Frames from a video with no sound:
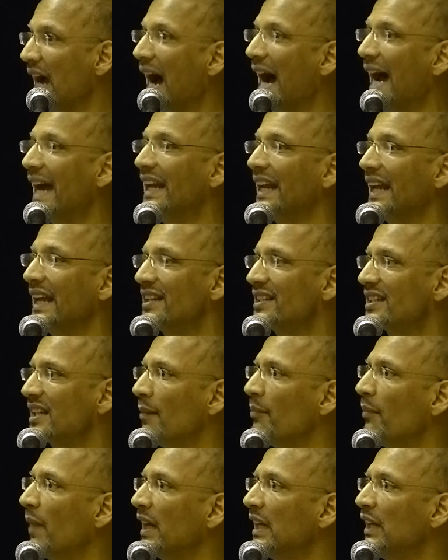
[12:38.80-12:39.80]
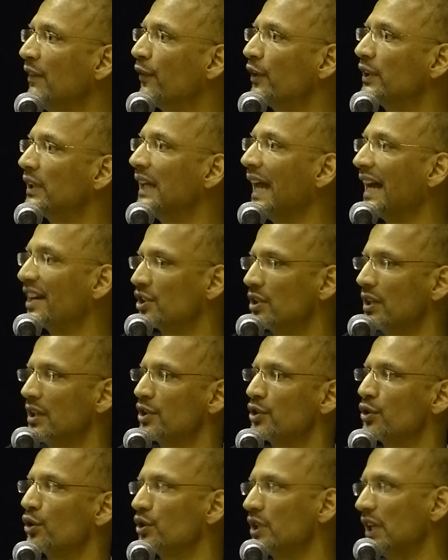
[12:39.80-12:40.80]
I raised some money for the National
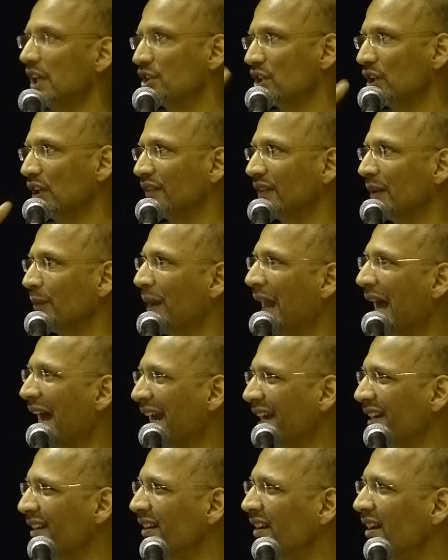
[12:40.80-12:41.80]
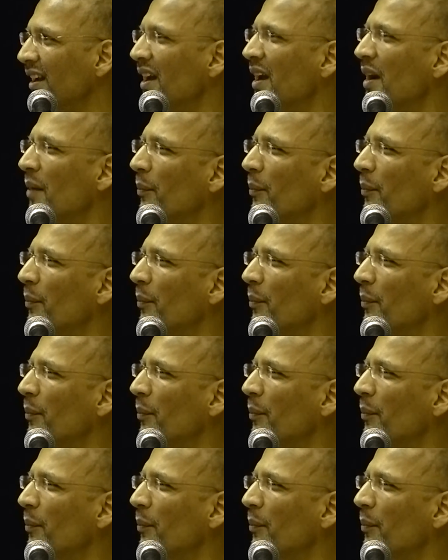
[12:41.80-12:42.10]
Association of the Blind,